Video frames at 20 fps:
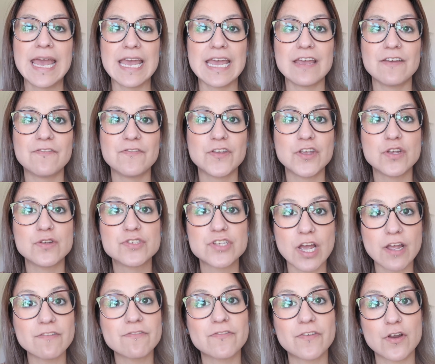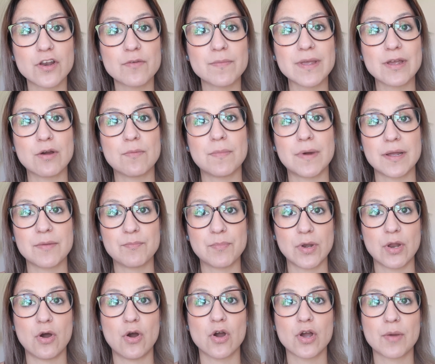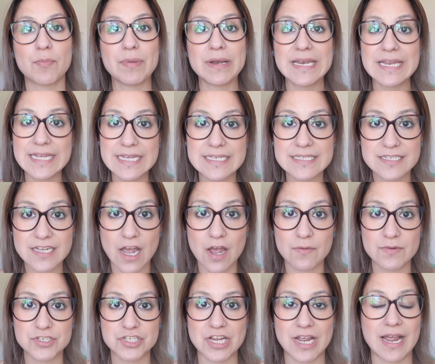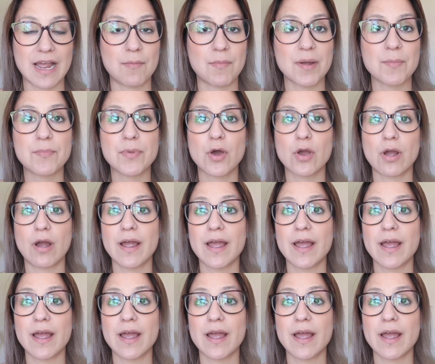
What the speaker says: If you don't follow me on my blog, please go and check out my blog.